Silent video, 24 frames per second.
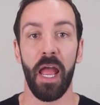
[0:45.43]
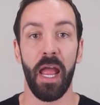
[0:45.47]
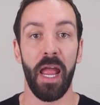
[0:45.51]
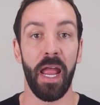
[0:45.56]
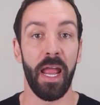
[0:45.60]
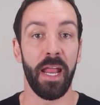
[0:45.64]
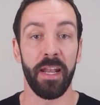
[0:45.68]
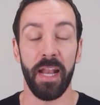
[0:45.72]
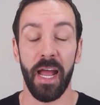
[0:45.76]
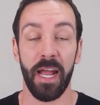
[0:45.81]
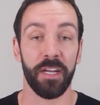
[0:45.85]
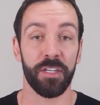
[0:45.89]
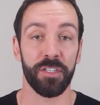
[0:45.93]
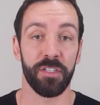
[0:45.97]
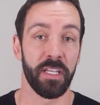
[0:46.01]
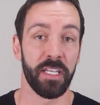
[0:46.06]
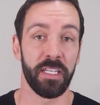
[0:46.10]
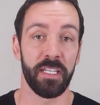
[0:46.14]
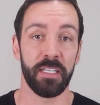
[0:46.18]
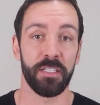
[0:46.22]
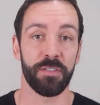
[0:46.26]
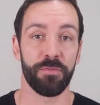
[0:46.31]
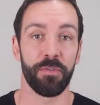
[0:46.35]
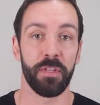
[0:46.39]
And actually, it
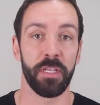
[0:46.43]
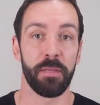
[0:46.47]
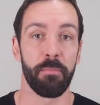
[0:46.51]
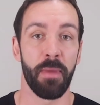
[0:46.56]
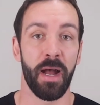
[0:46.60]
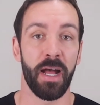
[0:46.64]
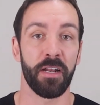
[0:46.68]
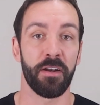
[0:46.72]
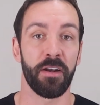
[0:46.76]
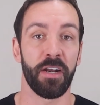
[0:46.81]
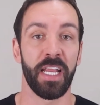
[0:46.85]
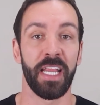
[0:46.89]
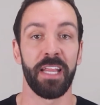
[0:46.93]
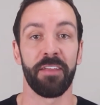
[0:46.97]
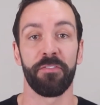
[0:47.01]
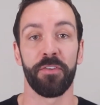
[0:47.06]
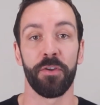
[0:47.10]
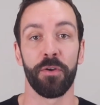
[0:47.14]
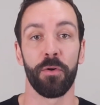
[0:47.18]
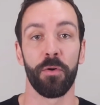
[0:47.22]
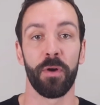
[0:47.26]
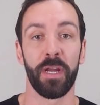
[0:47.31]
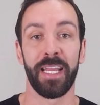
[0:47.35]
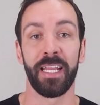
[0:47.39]
doesn't really matter if
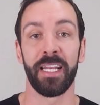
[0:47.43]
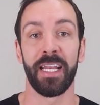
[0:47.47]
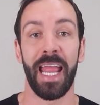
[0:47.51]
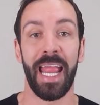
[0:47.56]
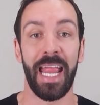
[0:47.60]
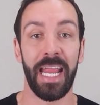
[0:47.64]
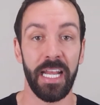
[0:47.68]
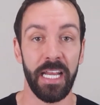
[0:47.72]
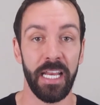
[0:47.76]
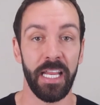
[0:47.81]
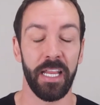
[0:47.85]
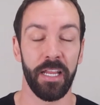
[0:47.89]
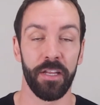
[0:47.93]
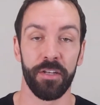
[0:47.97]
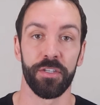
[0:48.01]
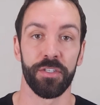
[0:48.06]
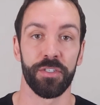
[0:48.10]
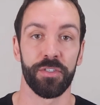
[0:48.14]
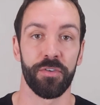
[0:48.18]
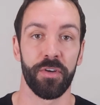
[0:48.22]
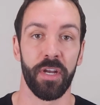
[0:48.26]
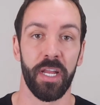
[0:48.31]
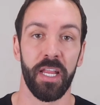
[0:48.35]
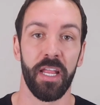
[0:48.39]
you're in any
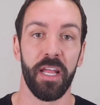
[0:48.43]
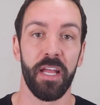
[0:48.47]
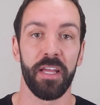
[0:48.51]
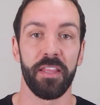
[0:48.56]
industry.